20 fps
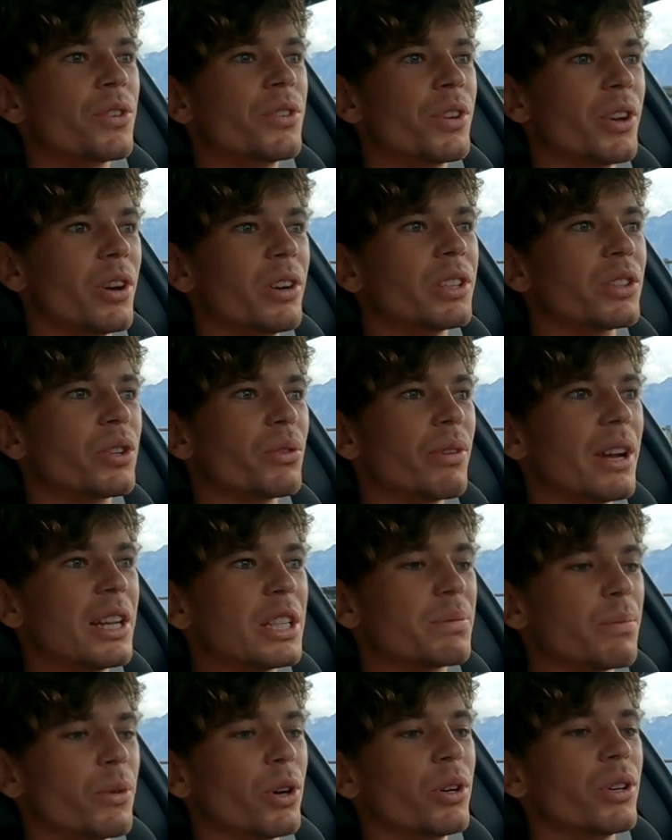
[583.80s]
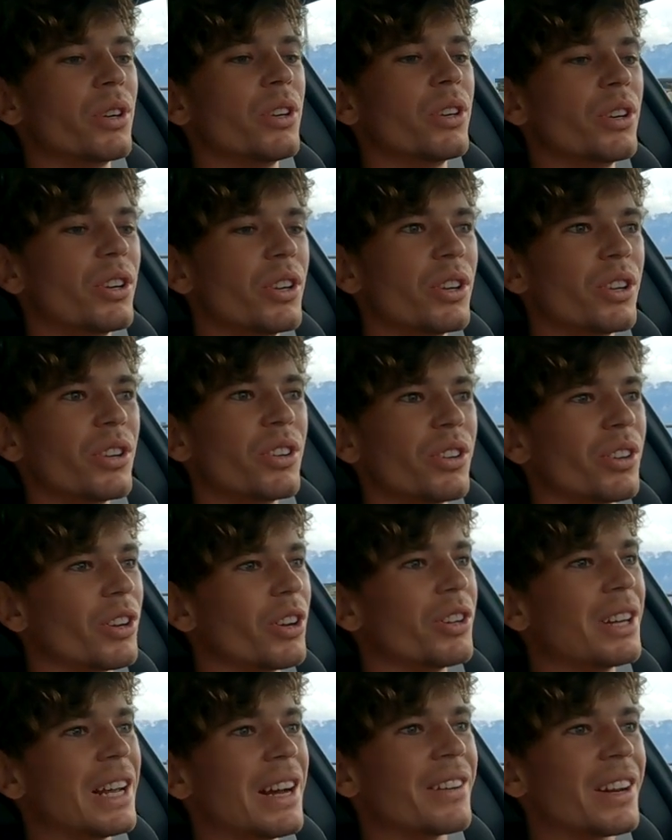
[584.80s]
you go into race mode, you
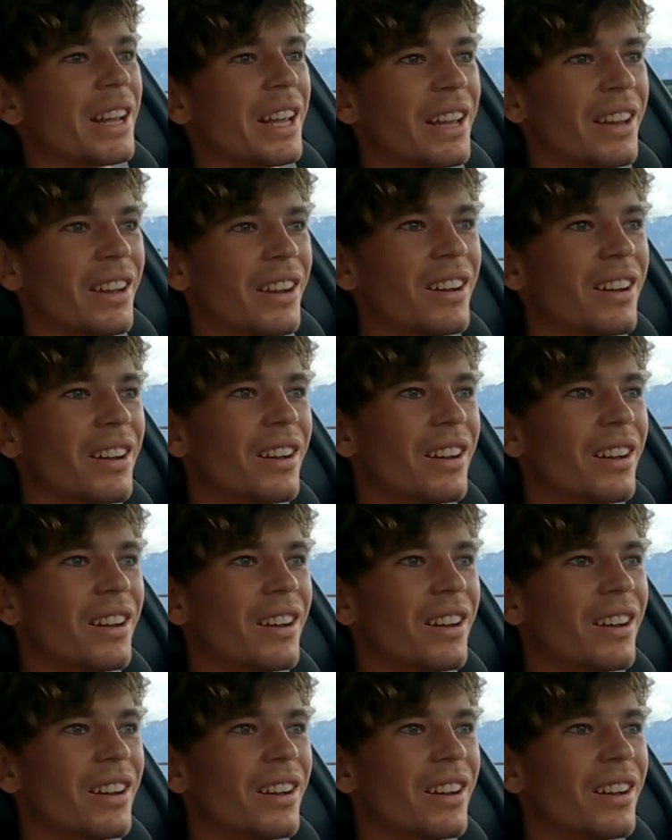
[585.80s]
go down a gear,